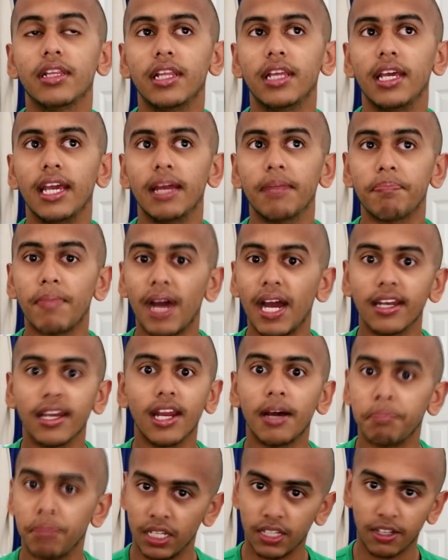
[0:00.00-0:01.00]
it might
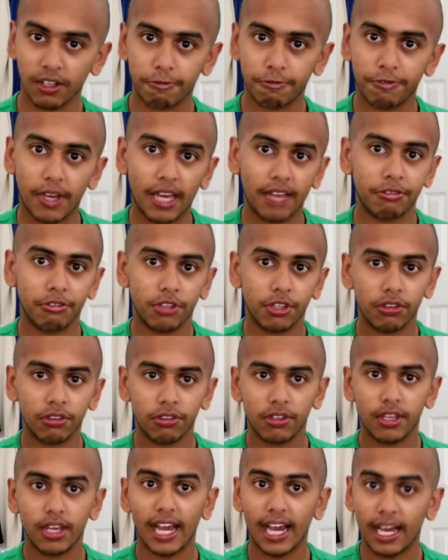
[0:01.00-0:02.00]
not be the
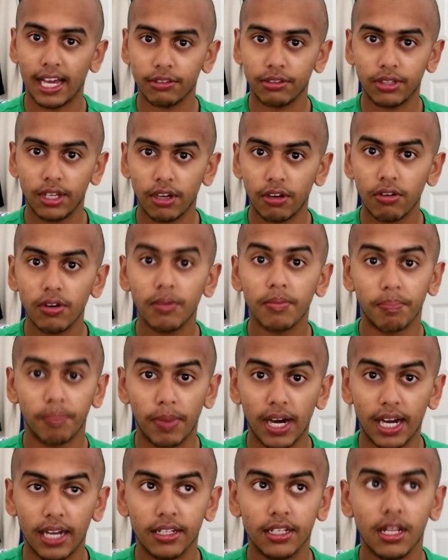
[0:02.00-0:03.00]
fastest out there,
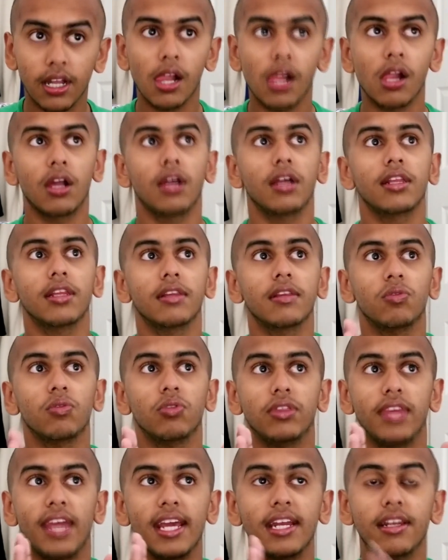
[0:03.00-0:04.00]
but
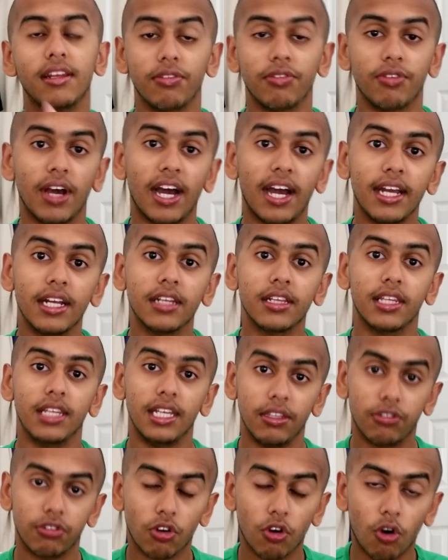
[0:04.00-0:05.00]
they designed
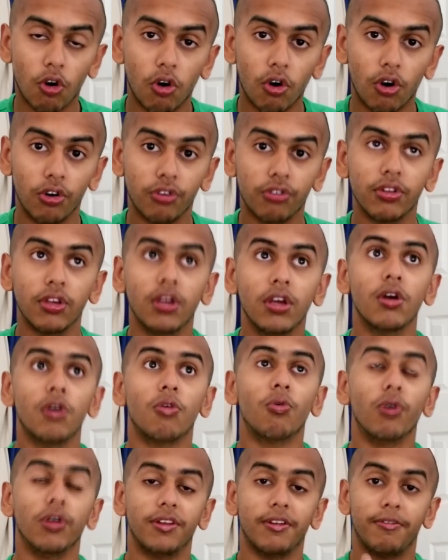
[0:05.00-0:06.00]
these cars
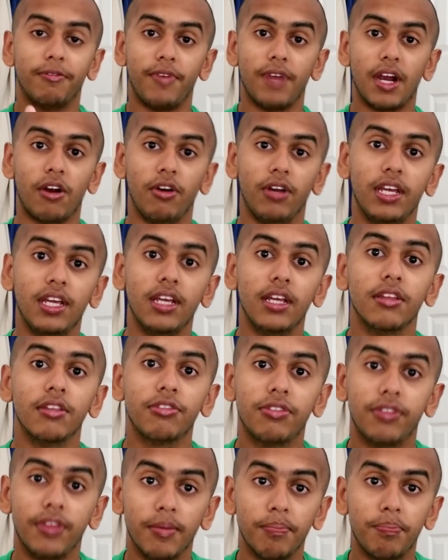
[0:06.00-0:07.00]
with a very
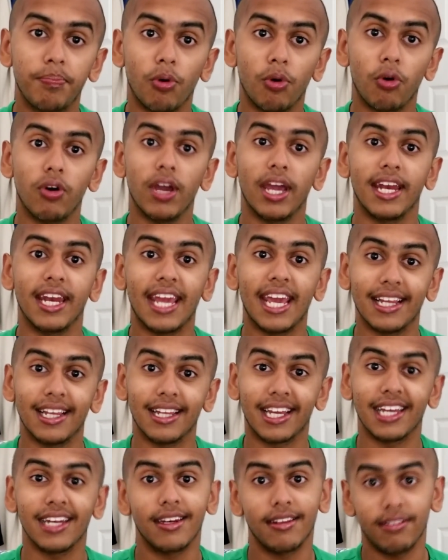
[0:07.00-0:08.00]
simple and
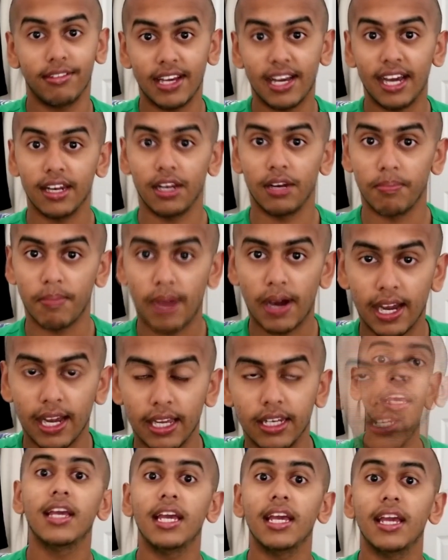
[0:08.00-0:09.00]
elegant design in
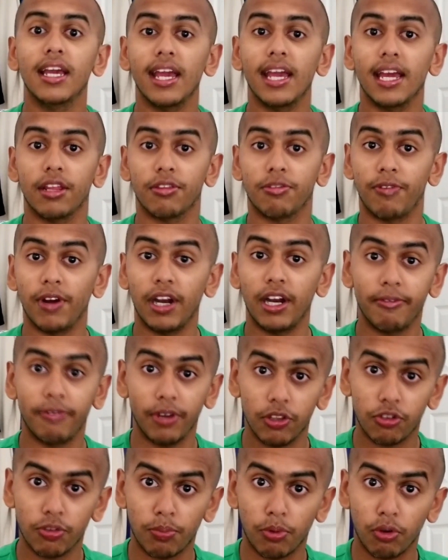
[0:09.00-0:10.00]
mind. It's very
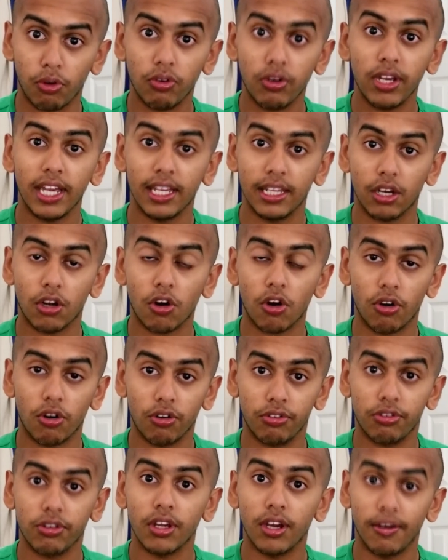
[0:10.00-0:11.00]
visible in the
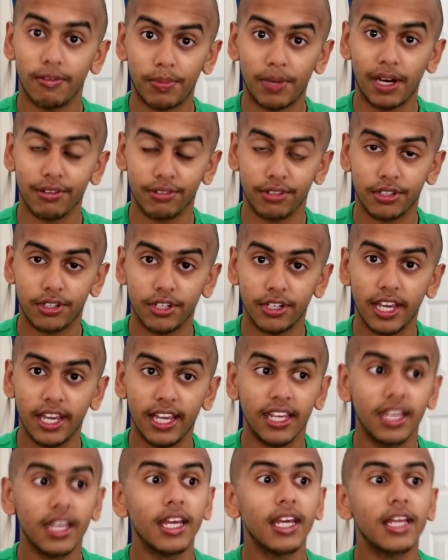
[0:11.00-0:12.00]
cars of Mazda today.
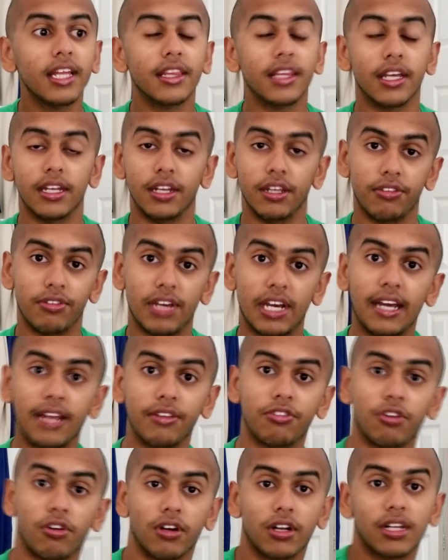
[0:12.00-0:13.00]
The designs
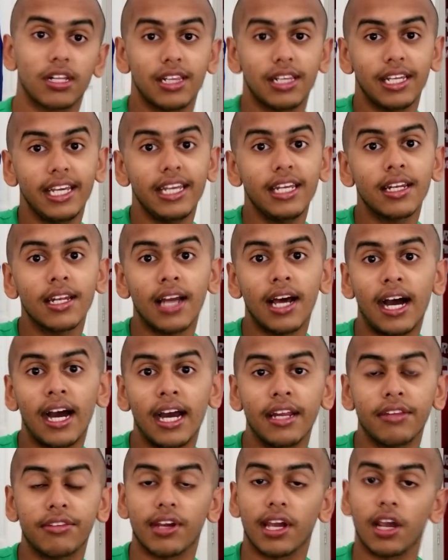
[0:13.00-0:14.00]
are clean
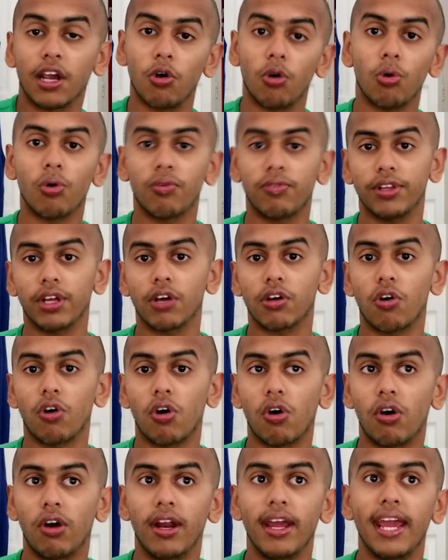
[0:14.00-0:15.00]
lines that go over the
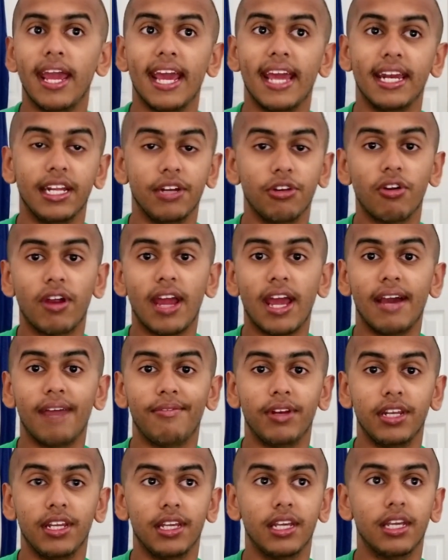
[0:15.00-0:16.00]
car, and you don't have
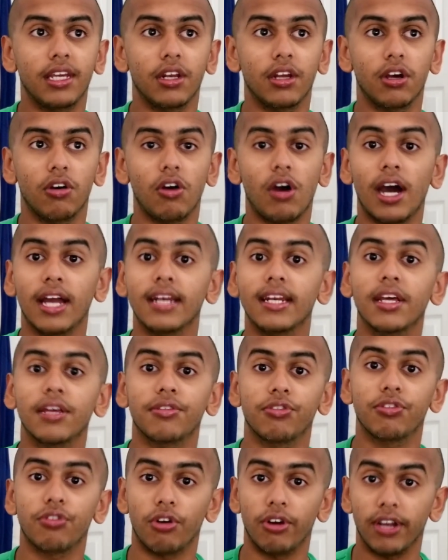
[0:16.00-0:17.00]
any
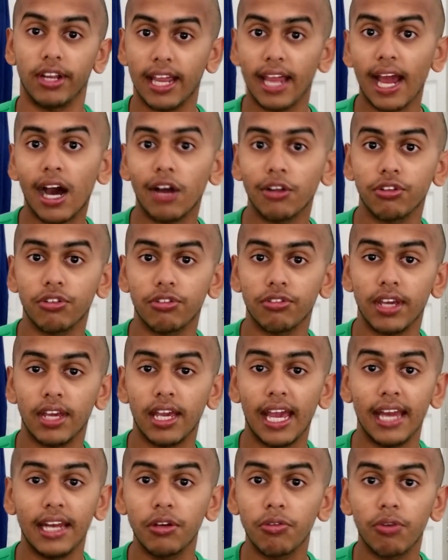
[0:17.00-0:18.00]
unnecessary gouges
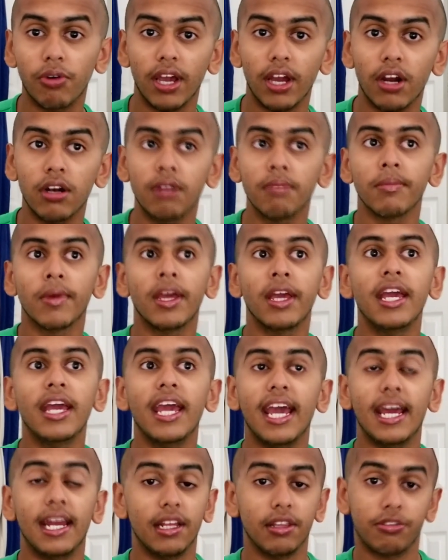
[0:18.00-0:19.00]
anywhere.
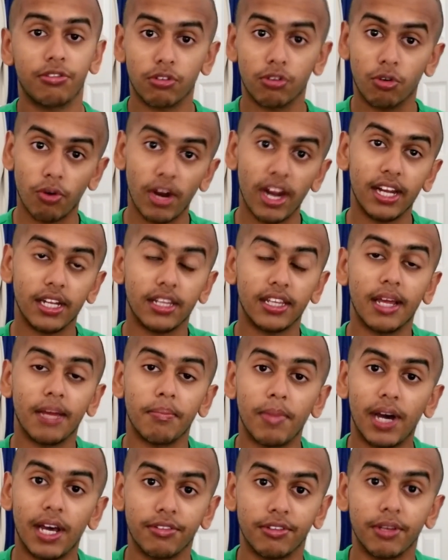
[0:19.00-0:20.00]
And it's great that
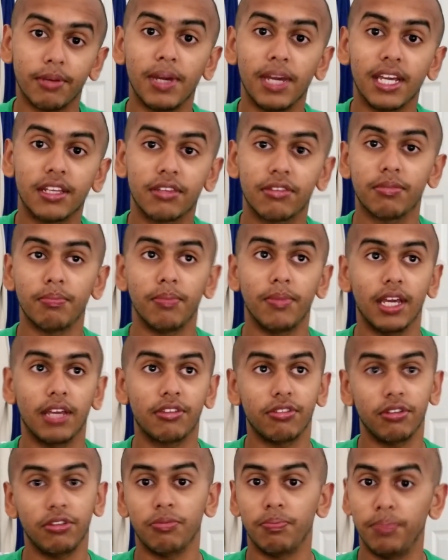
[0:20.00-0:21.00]
Mazda makes
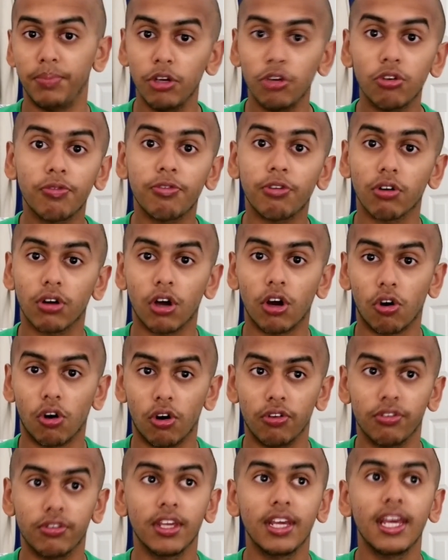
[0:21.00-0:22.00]
these beautiful
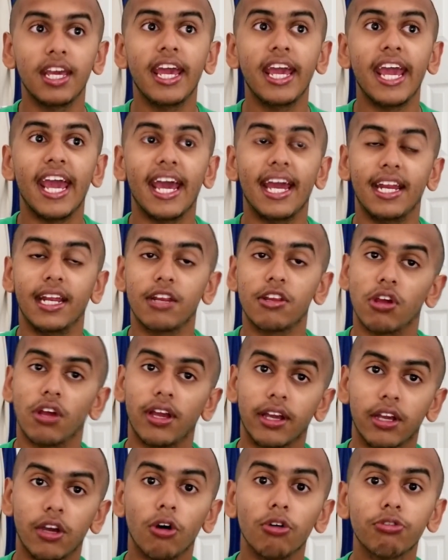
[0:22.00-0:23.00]
cars, and
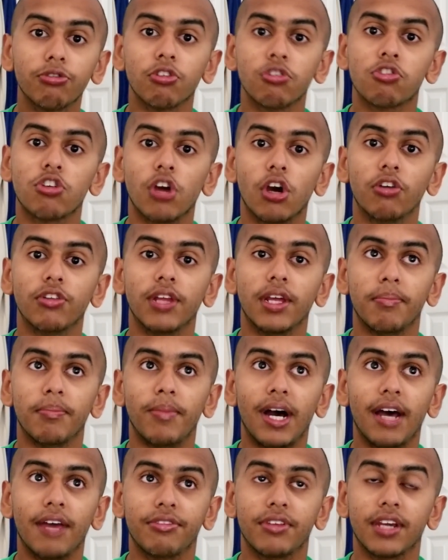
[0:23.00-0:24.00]
it goes to show that
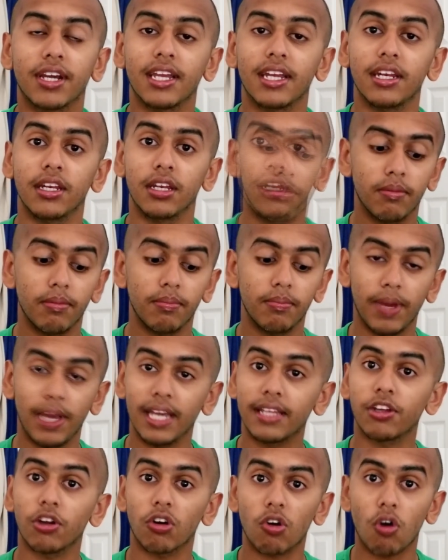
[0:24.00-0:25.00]
Mazda can make
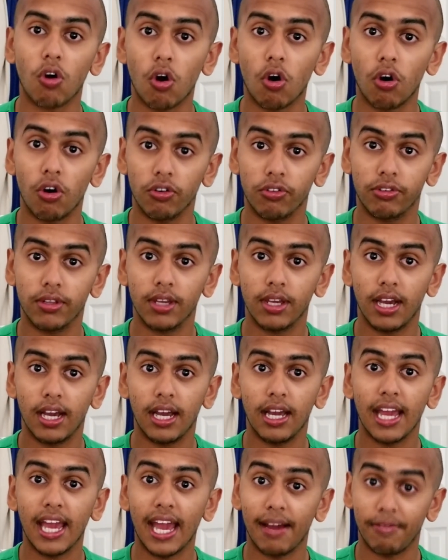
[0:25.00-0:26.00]
their cars
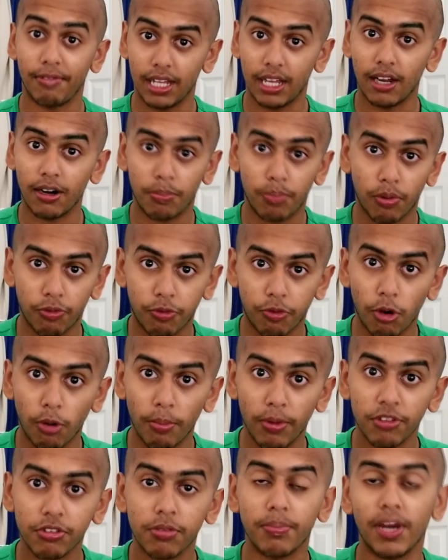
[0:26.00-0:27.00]
have a lot of
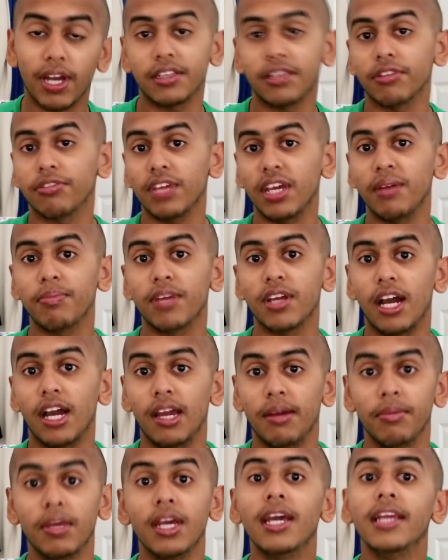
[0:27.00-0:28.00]
performance, but at the same
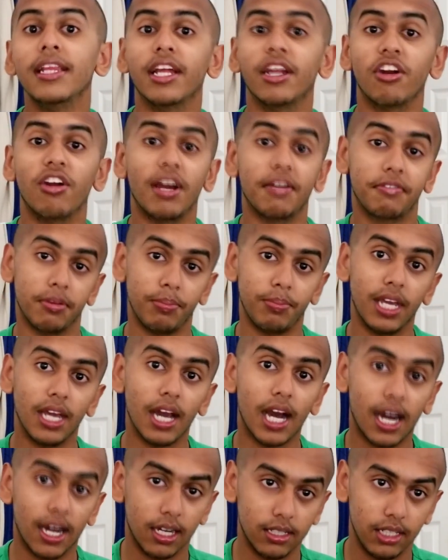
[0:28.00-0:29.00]
time they don't have to be
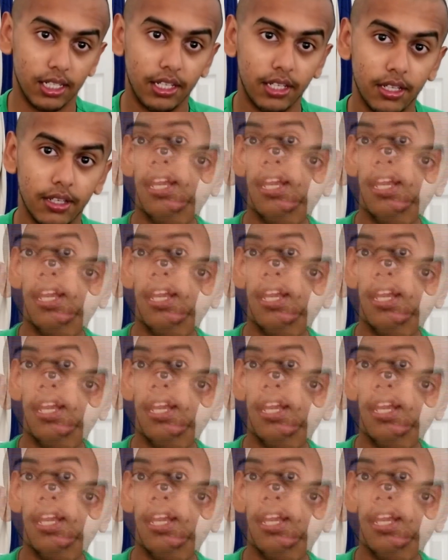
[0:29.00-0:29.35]
ugly.